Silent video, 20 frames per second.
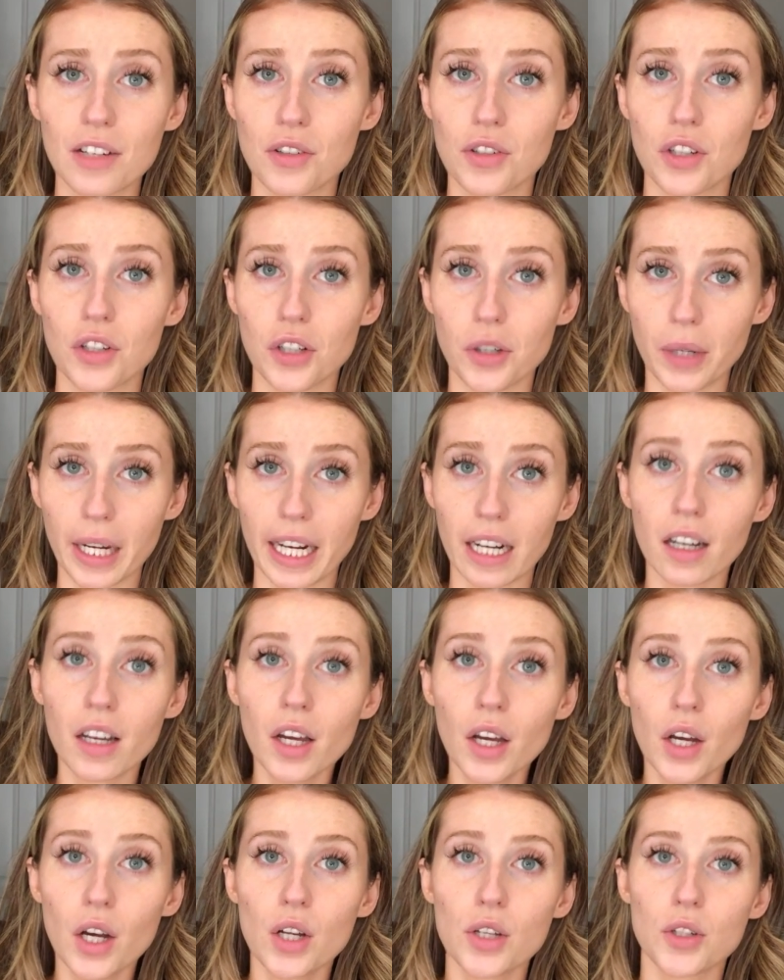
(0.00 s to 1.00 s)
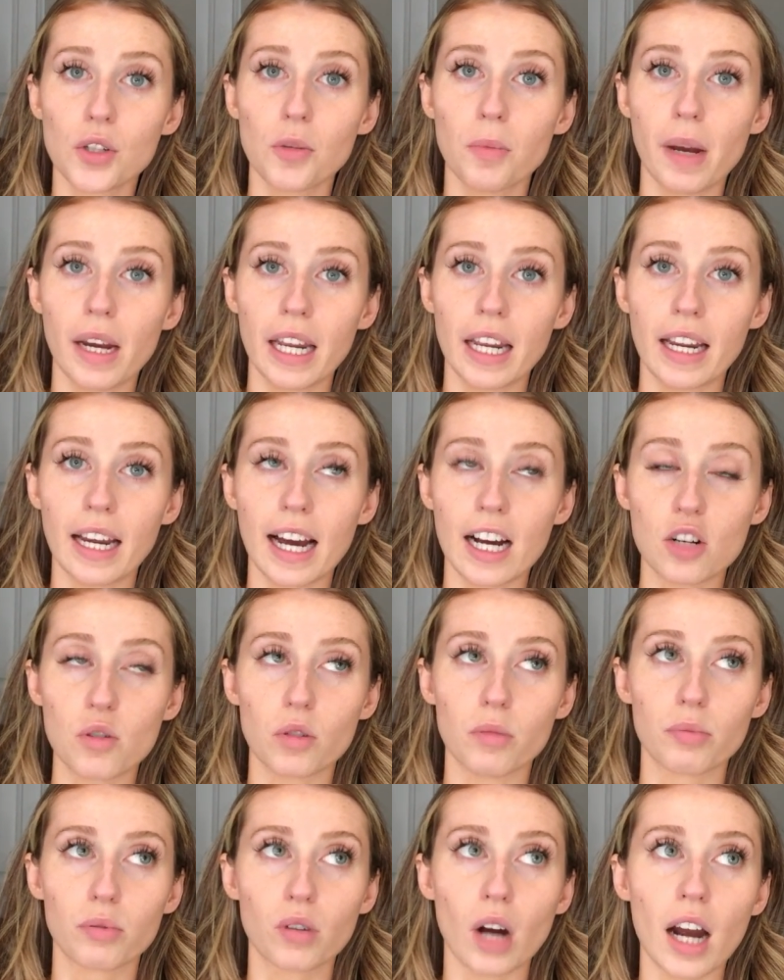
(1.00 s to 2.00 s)
into doing too many
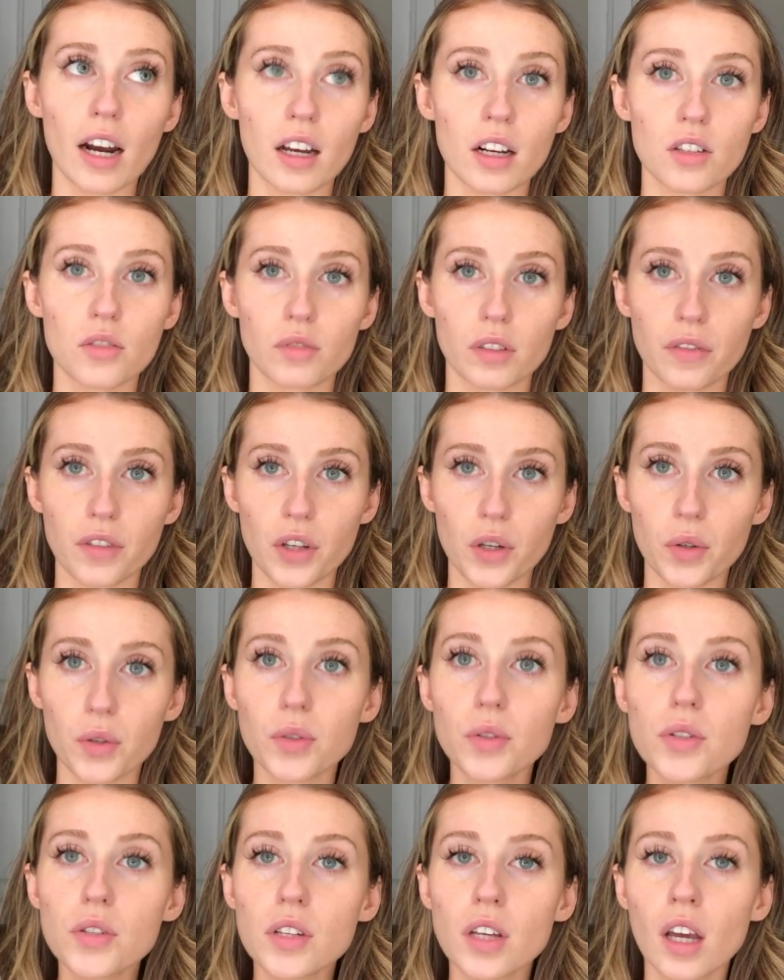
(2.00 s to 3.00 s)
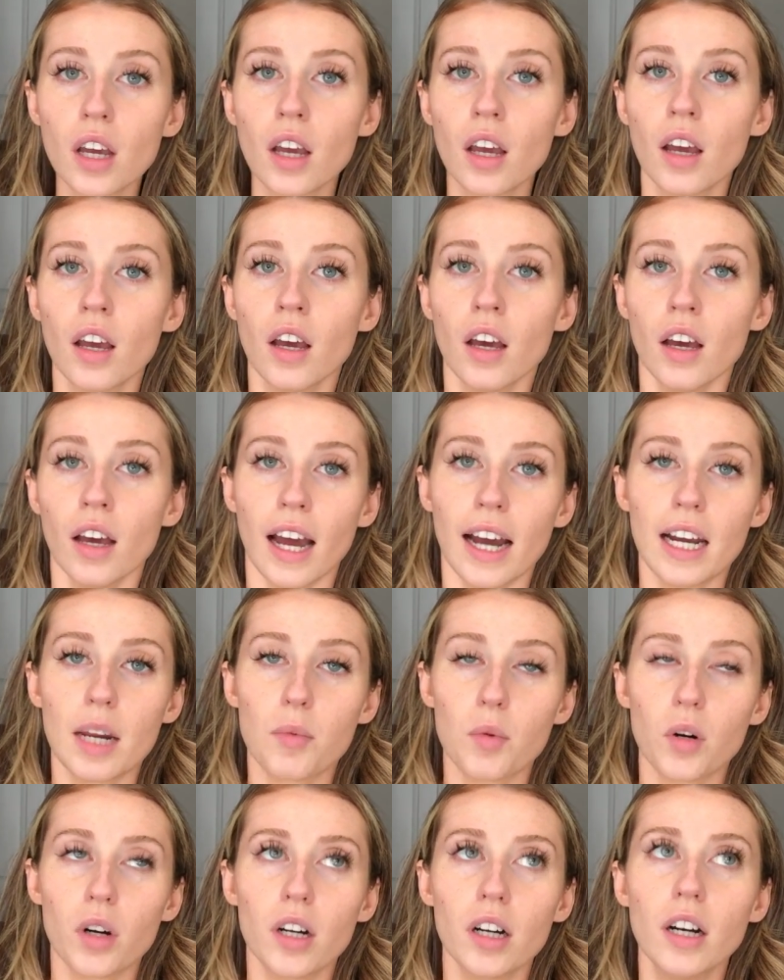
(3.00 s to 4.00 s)
actual product reviews
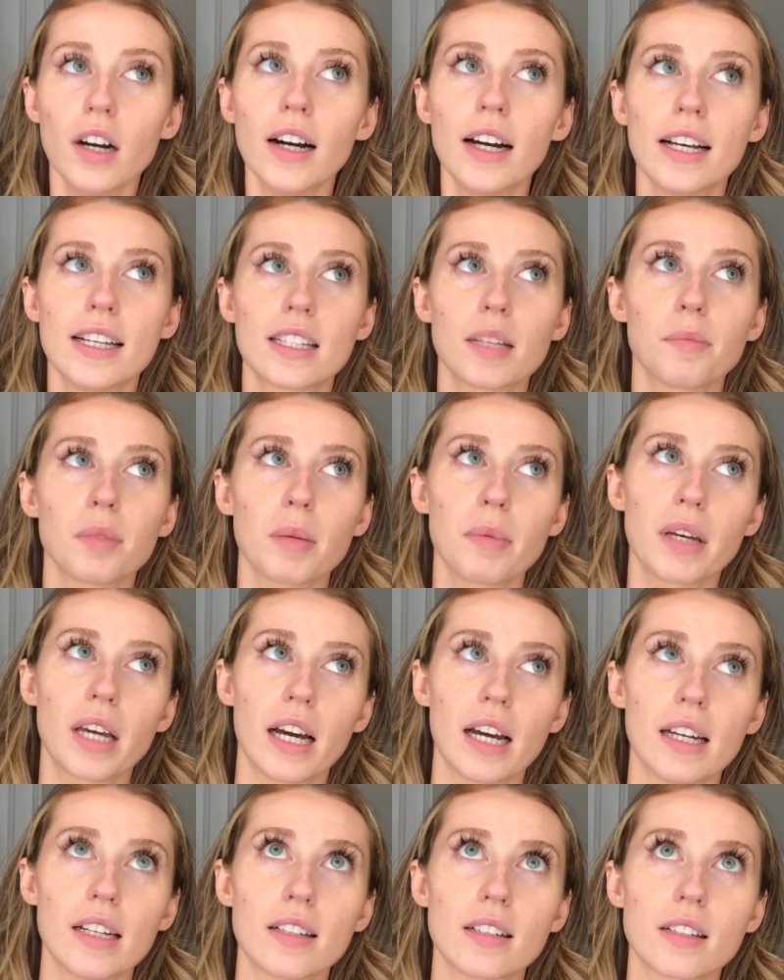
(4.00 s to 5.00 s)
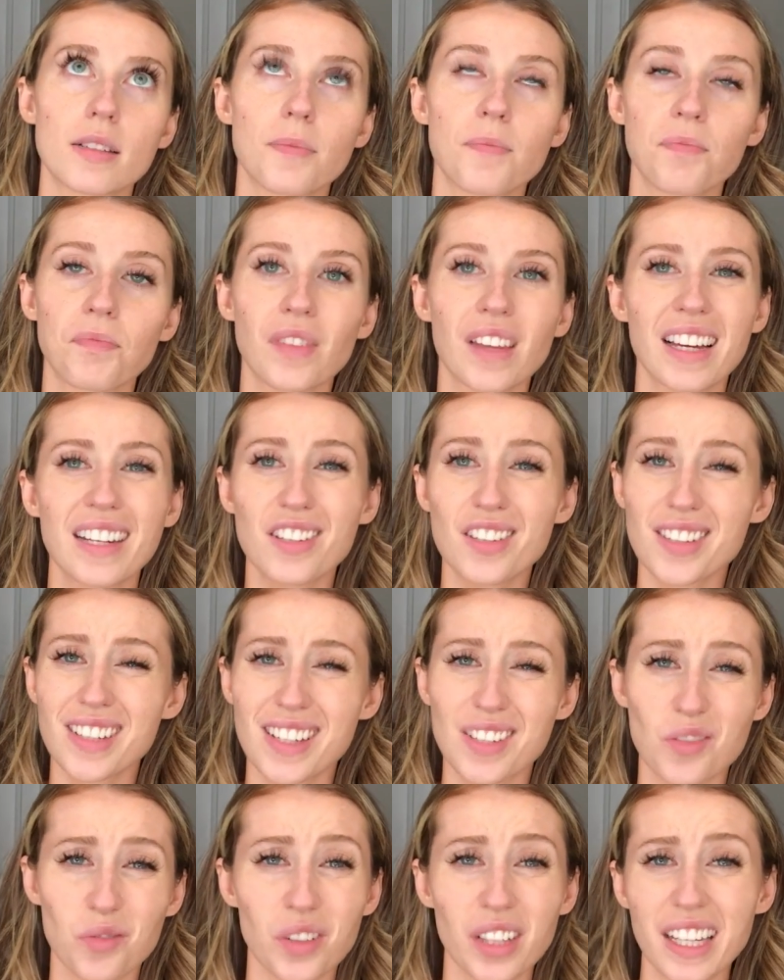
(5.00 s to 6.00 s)
anymore, simply because
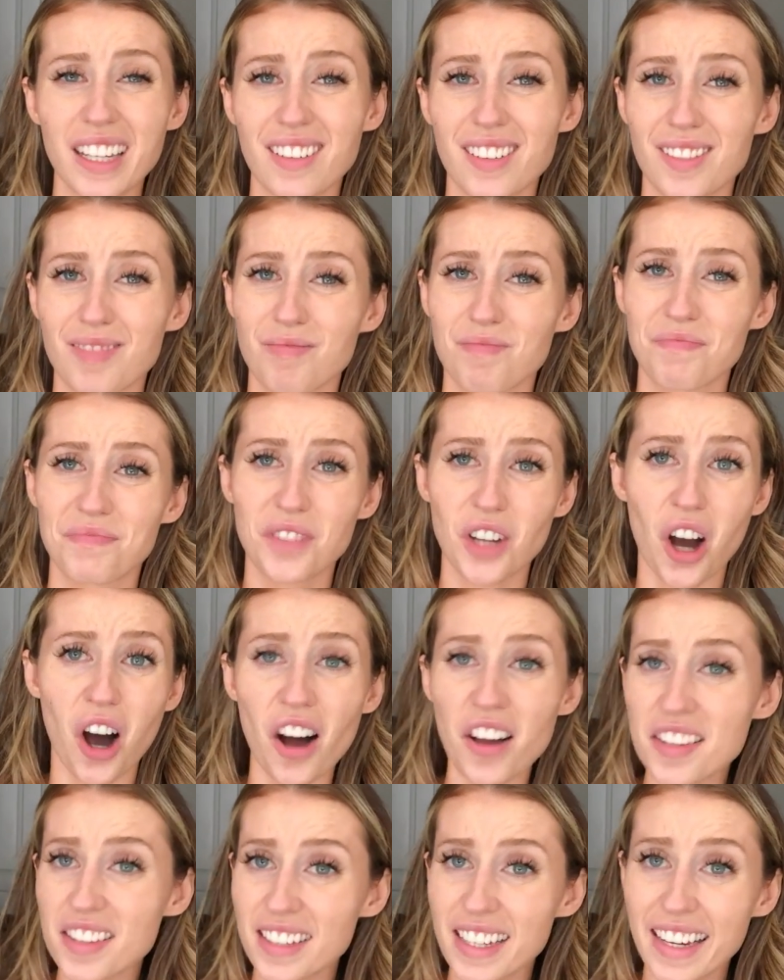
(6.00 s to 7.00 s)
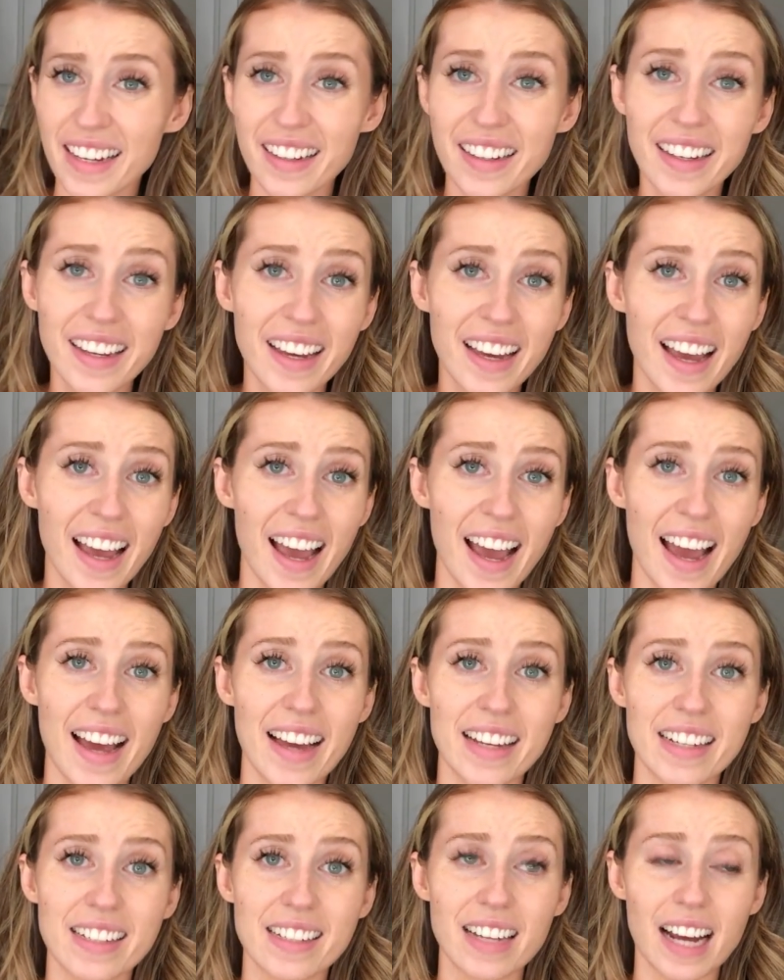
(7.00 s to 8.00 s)
just, it's really costly
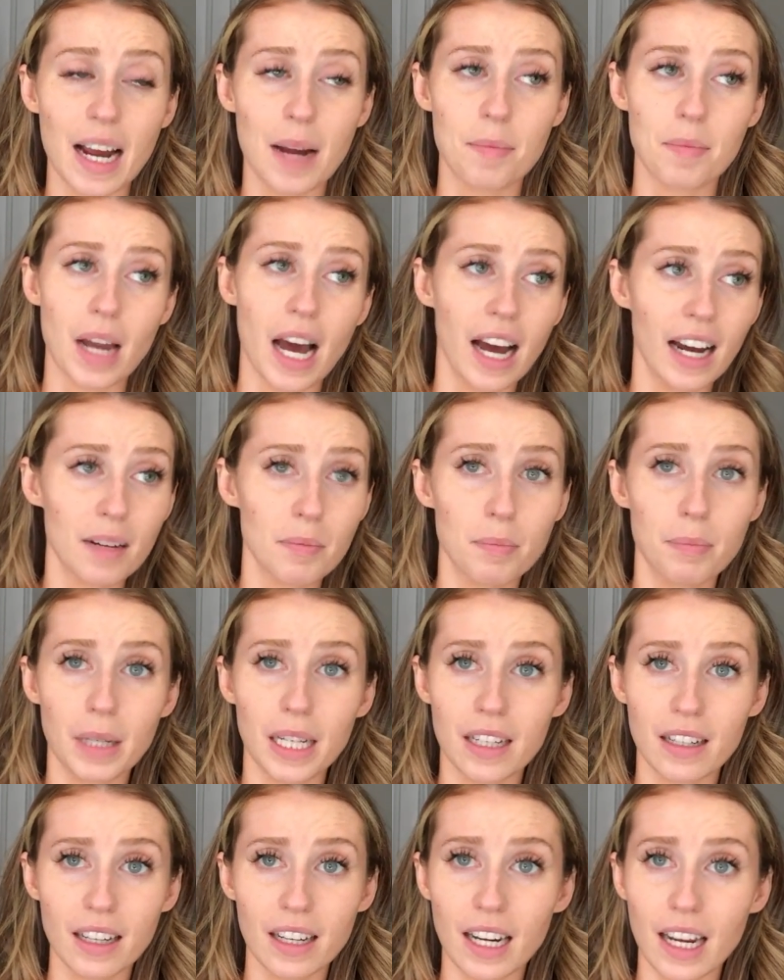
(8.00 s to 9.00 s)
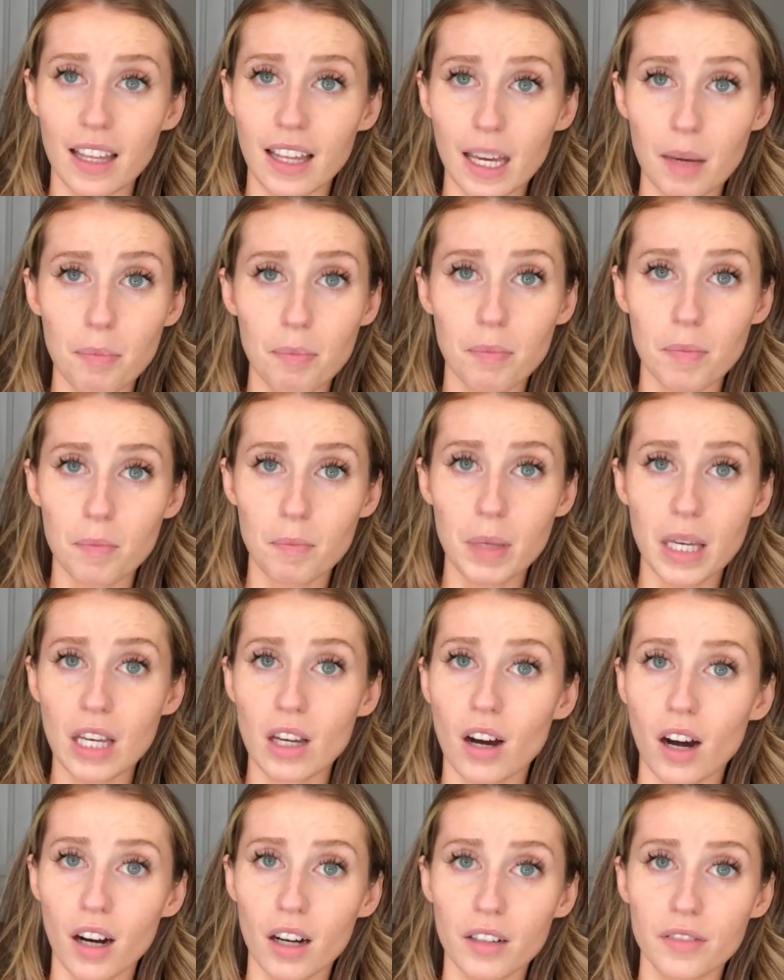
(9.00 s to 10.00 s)
and I've not been getting like
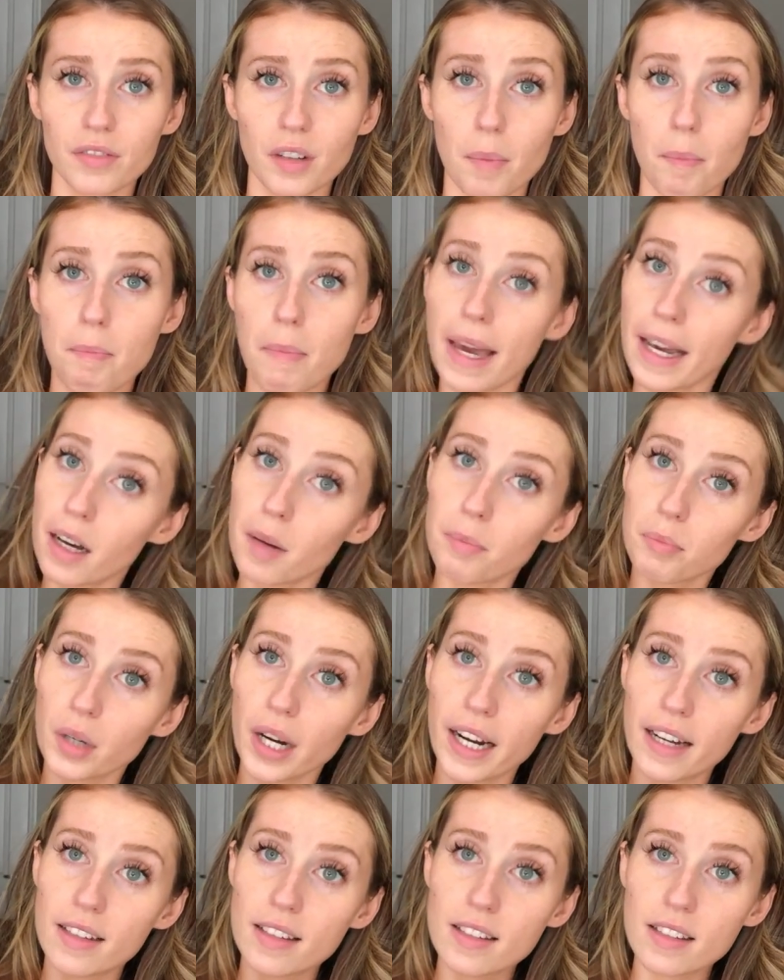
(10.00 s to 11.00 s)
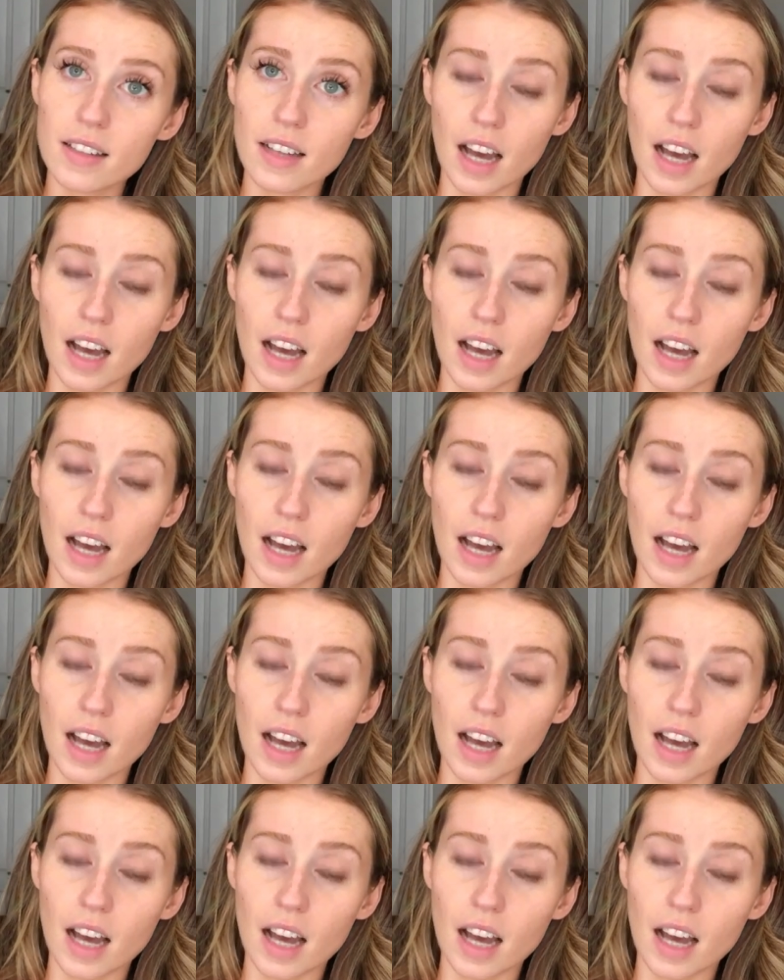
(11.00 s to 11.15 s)
PR from makeup brands.